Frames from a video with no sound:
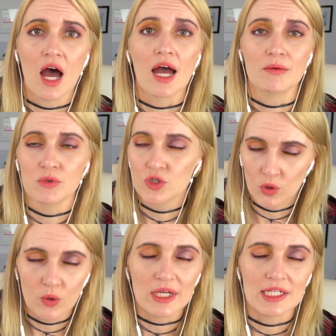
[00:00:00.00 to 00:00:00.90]
I'm
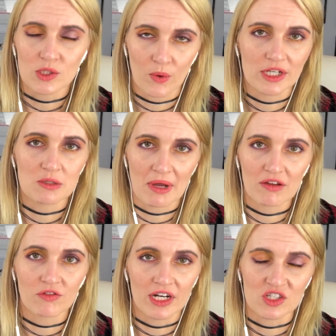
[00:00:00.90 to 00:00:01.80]
sure he's going to make
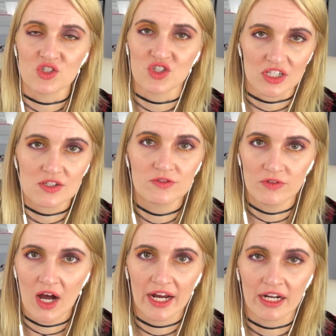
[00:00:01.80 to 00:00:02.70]
friends just
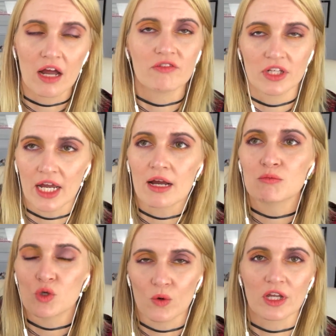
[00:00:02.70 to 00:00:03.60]
fine. I feel like I'm
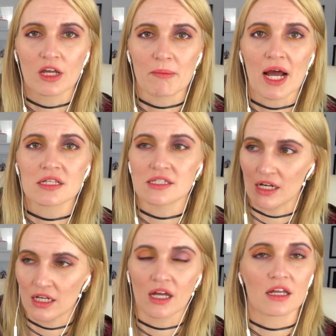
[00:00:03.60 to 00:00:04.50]
talking about
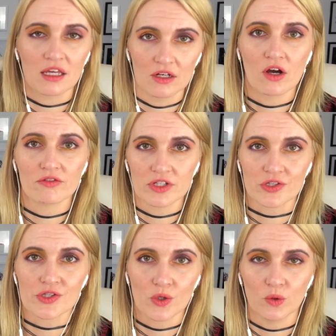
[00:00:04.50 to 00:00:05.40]
sending a kid off to
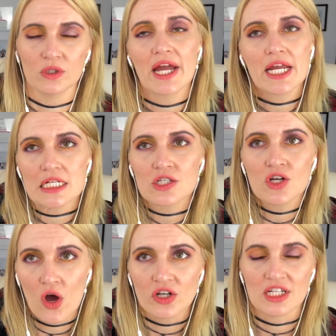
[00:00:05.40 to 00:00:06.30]
school. Like, he's
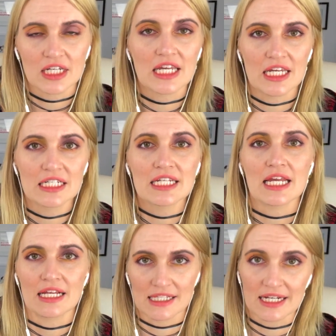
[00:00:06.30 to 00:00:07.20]
not a kid.
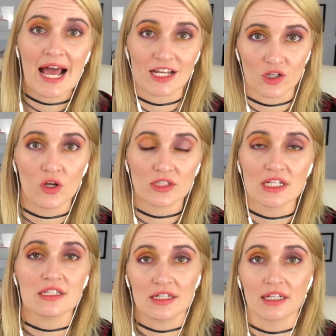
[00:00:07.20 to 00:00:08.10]
He's an adult.
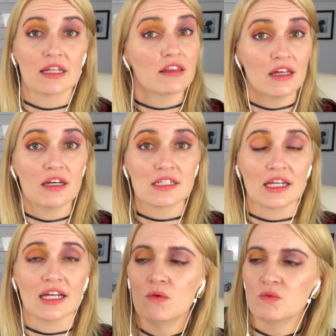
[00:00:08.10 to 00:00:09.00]
He's nearly 30.